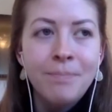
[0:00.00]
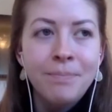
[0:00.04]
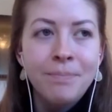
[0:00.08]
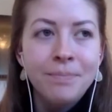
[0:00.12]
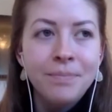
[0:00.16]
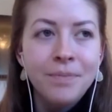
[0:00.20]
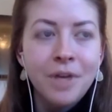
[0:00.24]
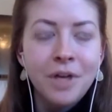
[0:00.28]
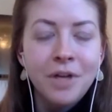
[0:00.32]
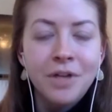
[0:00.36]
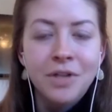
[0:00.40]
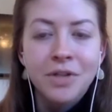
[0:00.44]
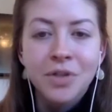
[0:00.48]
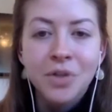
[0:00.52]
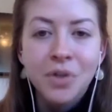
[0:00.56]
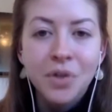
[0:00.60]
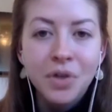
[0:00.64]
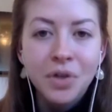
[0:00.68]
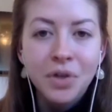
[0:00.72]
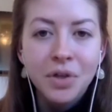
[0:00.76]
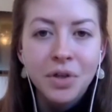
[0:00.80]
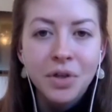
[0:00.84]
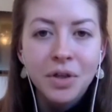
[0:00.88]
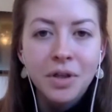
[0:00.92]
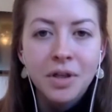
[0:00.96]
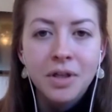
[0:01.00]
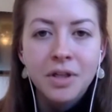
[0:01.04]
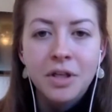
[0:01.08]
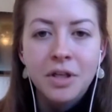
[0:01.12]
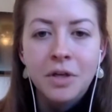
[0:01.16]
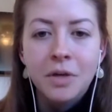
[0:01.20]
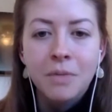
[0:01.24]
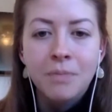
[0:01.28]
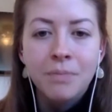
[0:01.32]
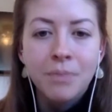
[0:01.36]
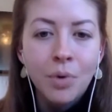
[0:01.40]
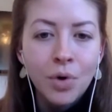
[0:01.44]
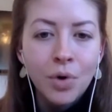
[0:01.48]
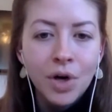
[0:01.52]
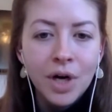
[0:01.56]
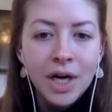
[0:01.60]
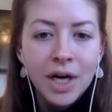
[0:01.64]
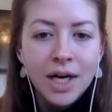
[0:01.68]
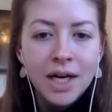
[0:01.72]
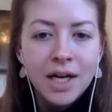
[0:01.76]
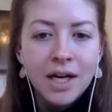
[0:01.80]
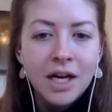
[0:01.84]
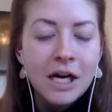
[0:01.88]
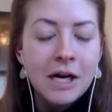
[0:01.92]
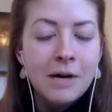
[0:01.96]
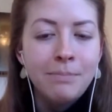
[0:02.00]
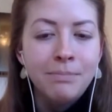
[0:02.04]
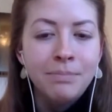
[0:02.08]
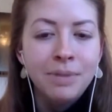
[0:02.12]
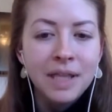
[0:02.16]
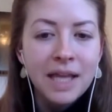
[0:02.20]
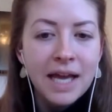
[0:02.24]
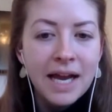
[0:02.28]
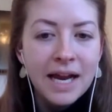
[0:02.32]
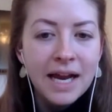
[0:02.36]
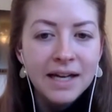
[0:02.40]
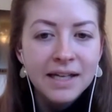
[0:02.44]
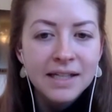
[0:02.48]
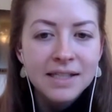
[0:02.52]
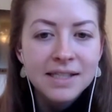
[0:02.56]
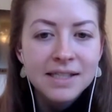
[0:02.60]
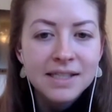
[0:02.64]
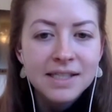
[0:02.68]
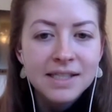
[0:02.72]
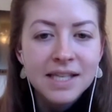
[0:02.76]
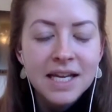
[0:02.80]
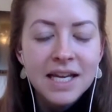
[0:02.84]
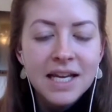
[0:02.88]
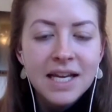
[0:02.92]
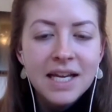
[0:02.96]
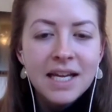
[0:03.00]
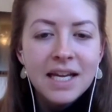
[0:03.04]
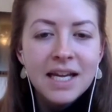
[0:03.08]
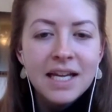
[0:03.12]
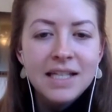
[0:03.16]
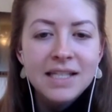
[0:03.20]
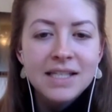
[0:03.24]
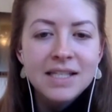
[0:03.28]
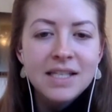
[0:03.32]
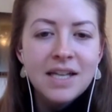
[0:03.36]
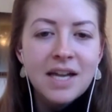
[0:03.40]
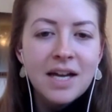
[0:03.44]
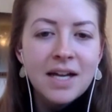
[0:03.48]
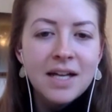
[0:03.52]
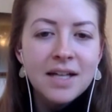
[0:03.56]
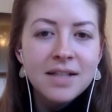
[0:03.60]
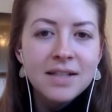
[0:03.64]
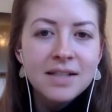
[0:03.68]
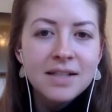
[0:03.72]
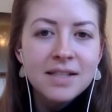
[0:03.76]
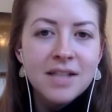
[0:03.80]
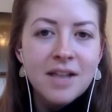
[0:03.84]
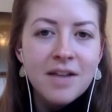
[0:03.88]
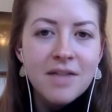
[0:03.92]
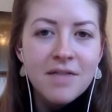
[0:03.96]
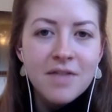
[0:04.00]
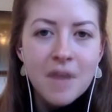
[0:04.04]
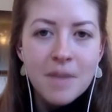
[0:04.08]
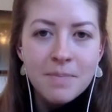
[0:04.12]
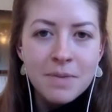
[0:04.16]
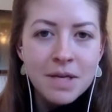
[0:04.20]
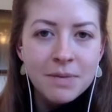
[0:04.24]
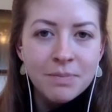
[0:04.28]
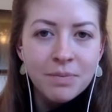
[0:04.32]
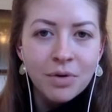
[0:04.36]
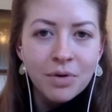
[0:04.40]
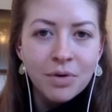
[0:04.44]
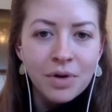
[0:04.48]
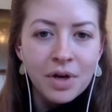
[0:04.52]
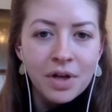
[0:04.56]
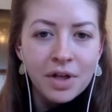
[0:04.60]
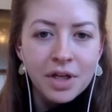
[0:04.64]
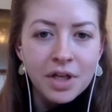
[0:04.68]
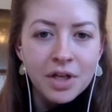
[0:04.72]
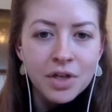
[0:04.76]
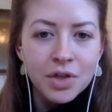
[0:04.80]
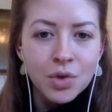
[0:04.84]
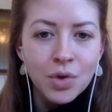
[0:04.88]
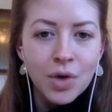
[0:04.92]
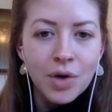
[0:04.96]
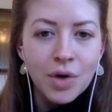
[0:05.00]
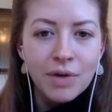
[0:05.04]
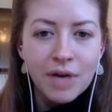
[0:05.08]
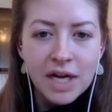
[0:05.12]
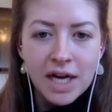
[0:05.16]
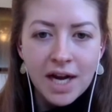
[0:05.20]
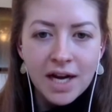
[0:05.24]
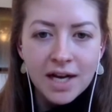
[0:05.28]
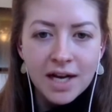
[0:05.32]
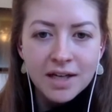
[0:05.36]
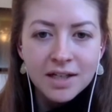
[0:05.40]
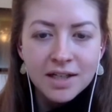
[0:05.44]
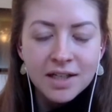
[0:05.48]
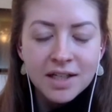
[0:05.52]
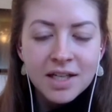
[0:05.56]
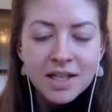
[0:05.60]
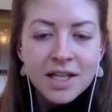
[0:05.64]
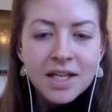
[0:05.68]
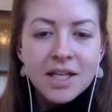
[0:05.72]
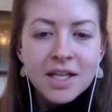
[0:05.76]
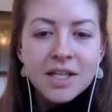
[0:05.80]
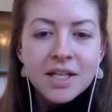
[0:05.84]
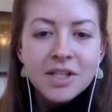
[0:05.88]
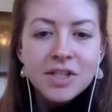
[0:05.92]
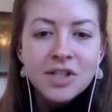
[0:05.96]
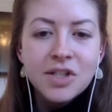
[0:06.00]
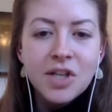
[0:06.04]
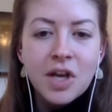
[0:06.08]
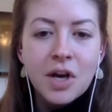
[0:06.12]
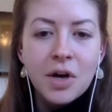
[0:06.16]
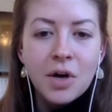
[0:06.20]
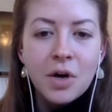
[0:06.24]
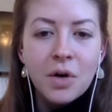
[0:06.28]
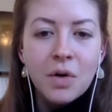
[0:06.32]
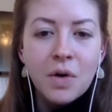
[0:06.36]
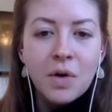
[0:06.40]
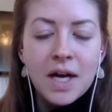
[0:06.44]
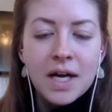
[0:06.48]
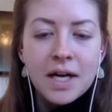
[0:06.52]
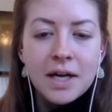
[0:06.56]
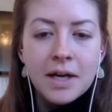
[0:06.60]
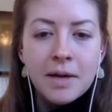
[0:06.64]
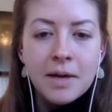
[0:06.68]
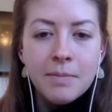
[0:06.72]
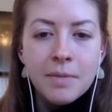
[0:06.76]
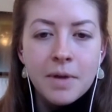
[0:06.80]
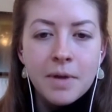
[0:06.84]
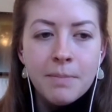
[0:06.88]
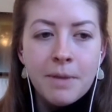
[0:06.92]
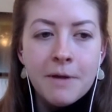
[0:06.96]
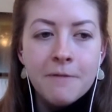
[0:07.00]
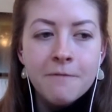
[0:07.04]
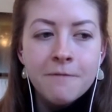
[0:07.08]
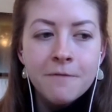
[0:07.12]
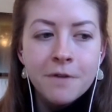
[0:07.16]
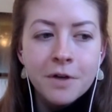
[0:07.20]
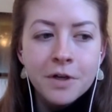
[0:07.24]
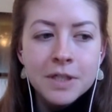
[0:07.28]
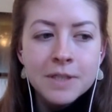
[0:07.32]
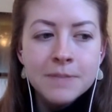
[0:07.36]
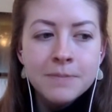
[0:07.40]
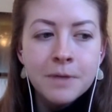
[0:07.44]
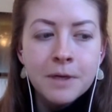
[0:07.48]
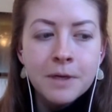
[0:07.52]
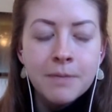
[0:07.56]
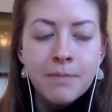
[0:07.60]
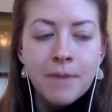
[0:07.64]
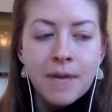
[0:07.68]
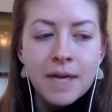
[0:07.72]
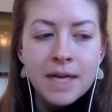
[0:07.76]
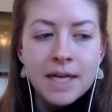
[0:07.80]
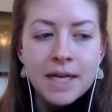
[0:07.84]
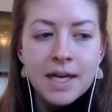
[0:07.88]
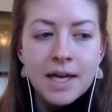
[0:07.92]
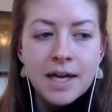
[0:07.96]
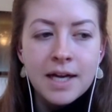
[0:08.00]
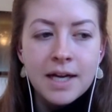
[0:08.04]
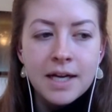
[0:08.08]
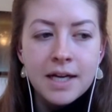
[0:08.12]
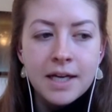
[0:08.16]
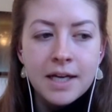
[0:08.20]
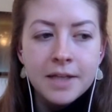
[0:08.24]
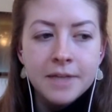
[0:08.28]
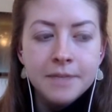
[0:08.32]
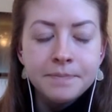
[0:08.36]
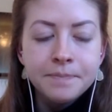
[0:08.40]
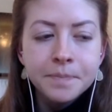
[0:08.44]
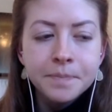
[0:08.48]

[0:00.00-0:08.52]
are dull, boring, complex. It's not stuff that people really enjoy reading. So my first book, Money Honey,